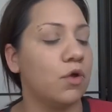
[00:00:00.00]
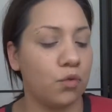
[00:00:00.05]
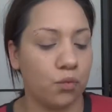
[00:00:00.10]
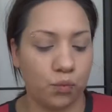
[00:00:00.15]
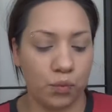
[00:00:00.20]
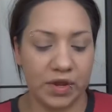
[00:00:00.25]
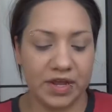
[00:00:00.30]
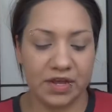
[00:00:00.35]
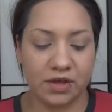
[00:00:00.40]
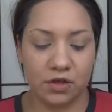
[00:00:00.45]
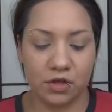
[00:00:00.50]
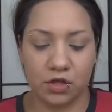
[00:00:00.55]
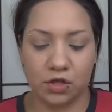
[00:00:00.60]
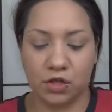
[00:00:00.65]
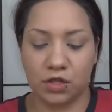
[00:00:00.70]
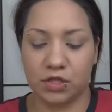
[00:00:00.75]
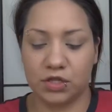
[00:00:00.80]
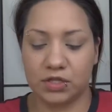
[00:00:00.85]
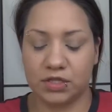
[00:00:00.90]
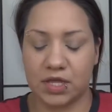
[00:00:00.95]

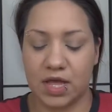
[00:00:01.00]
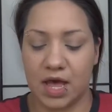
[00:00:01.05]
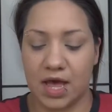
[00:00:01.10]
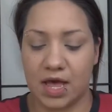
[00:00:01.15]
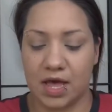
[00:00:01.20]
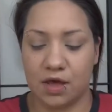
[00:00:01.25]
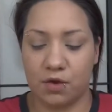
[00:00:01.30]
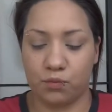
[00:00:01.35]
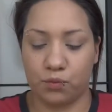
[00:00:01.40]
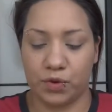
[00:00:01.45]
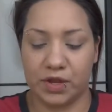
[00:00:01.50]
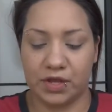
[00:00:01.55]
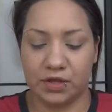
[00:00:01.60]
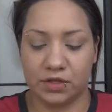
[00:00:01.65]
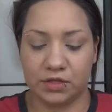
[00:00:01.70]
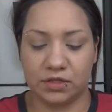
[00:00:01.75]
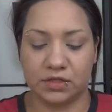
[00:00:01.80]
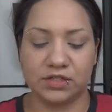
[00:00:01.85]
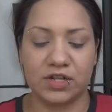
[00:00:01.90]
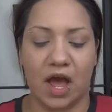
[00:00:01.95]

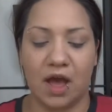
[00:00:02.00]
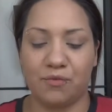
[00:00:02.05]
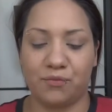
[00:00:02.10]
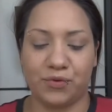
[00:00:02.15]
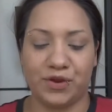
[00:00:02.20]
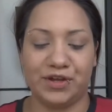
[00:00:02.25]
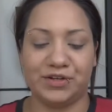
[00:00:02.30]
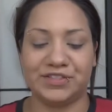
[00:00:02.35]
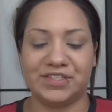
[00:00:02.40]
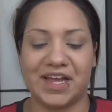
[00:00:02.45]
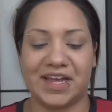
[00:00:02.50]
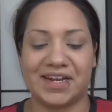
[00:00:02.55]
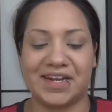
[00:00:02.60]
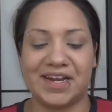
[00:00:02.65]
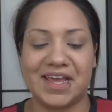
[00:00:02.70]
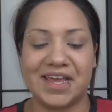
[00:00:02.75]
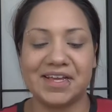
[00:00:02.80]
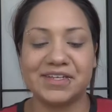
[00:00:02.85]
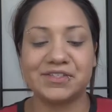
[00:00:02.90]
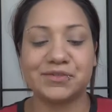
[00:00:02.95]
not Real
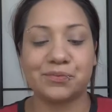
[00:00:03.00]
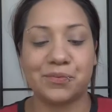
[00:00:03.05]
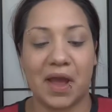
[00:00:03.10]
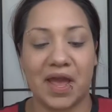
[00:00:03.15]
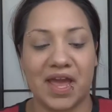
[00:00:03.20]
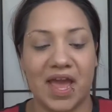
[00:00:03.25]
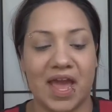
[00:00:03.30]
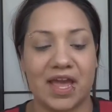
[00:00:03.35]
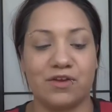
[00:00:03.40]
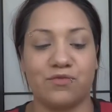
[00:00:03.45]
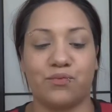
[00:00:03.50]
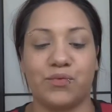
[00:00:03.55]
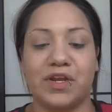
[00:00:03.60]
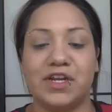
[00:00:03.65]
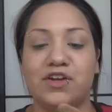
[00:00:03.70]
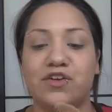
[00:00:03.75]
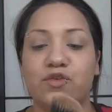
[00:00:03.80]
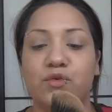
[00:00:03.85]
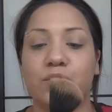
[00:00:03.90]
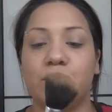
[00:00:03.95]
Techniques Rite Aid
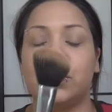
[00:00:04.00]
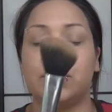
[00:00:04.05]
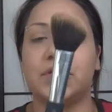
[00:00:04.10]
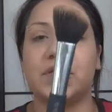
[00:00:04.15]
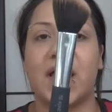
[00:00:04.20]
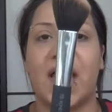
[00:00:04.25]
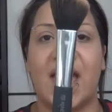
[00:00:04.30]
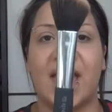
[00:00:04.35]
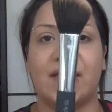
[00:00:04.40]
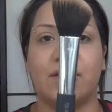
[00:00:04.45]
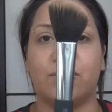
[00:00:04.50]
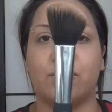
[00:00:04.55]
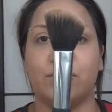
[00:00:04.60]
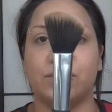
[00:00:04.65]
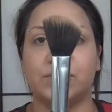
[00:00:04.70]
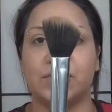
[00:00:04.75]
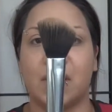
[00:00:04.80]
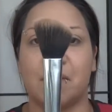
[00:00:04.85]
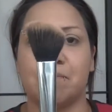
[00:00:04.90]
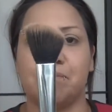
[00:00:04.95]
Renewal
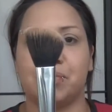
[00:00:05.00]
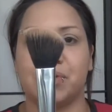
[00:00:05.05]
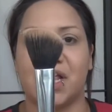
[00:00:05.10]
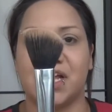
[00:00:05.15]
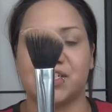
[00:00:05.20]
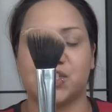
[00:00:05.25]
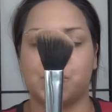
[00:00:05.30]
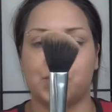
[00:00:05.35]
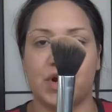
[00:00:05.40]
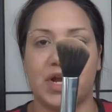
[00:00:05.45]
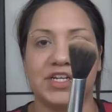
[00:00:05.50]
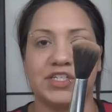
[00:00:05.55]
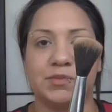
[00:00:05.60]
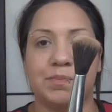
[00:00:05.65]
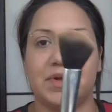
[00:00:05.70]
Angled Blush Brush,